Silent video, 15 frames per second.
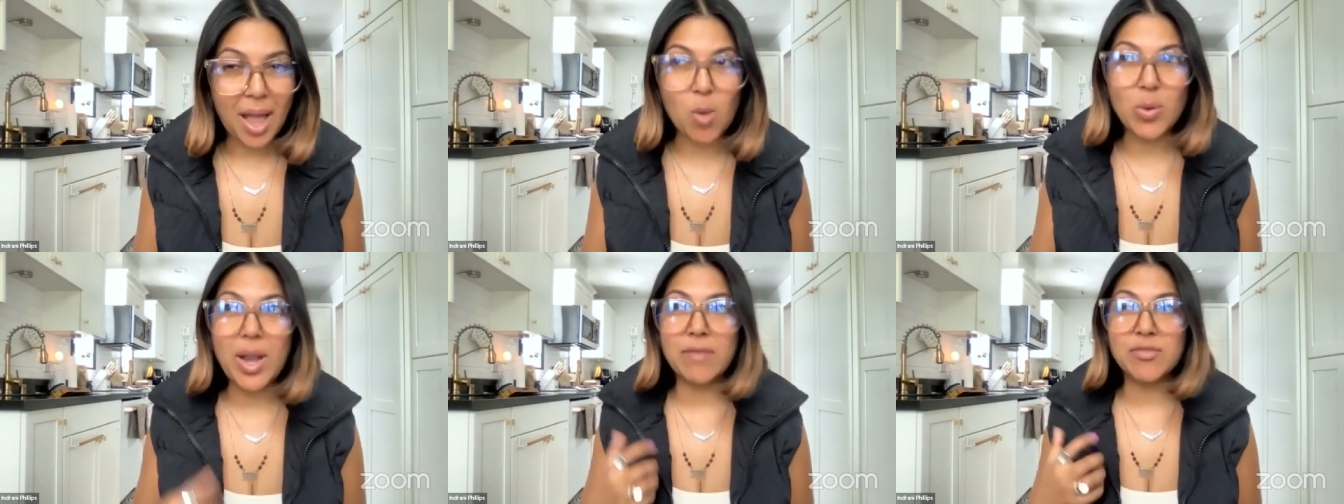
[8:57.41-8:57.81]

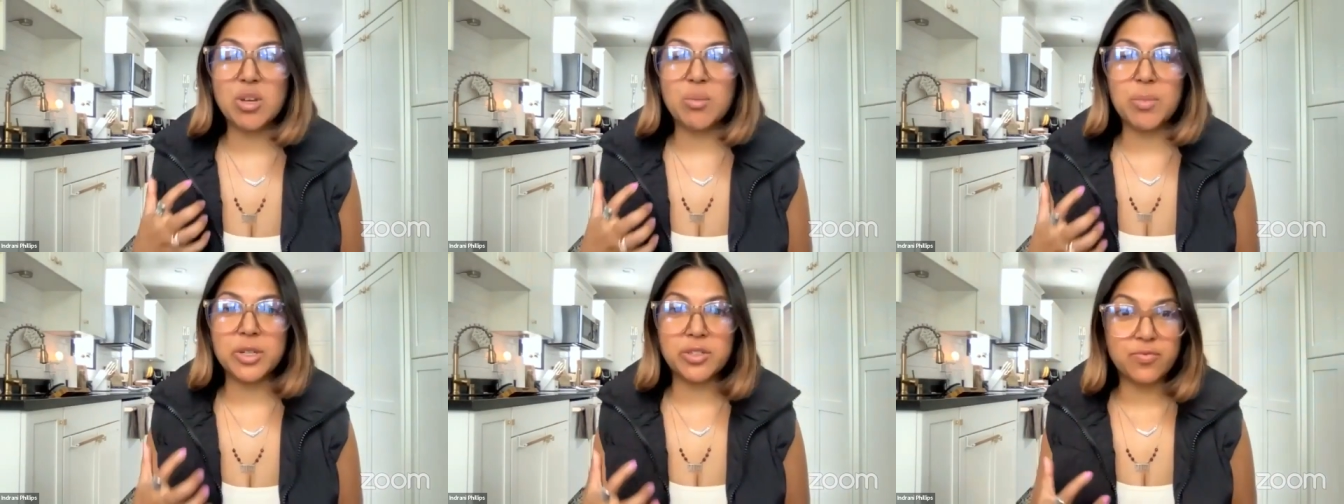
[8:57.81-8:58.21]
I want to have
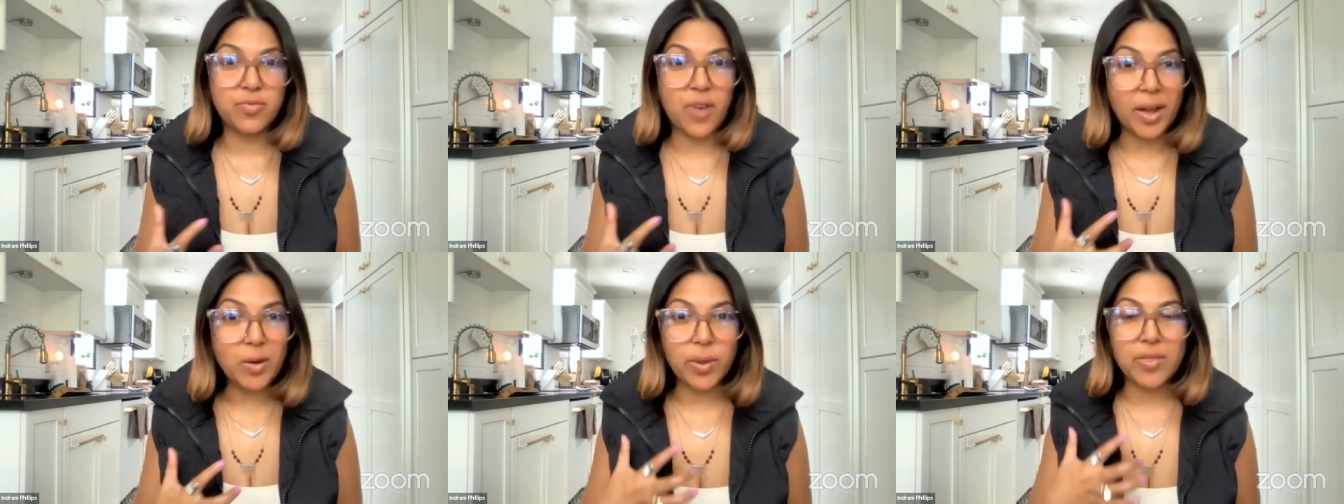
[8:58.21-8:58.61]
so much
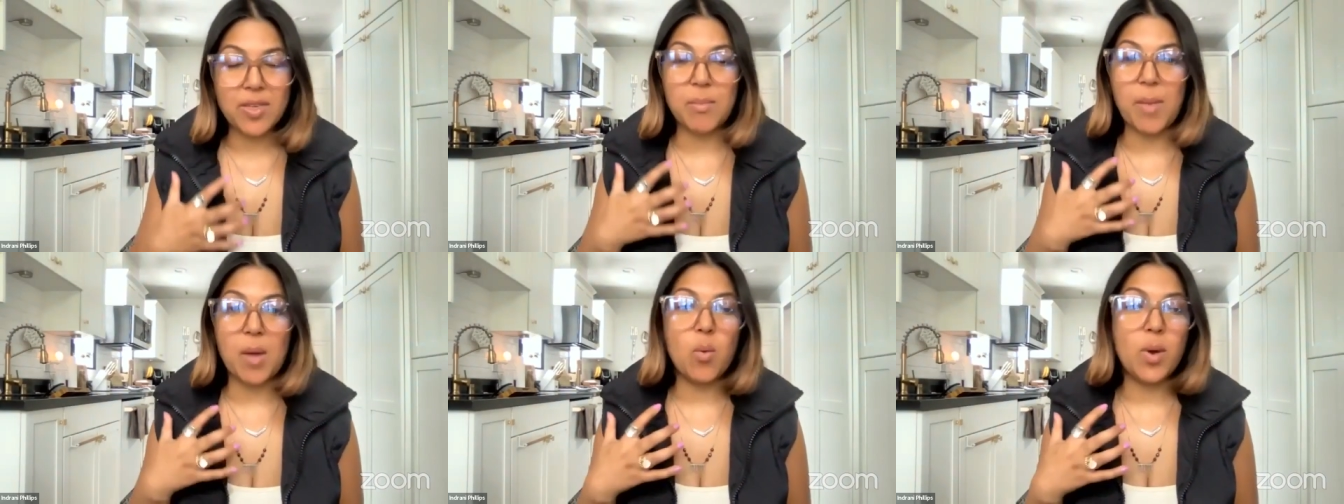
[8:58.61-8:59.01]
fun with
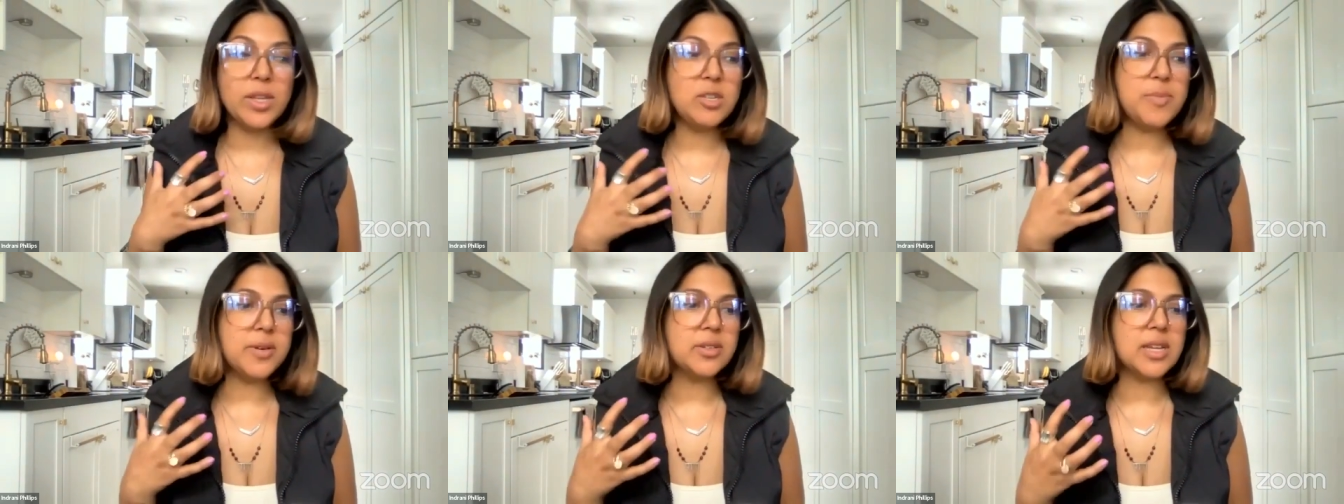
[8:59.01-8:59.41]
him. I
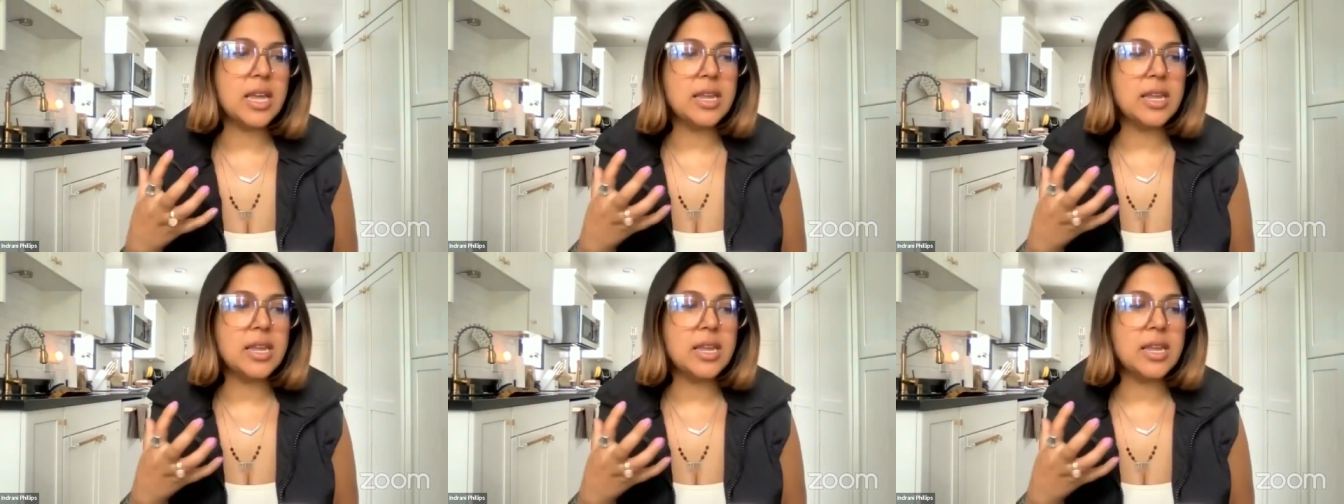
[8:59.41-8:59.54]
want to be able to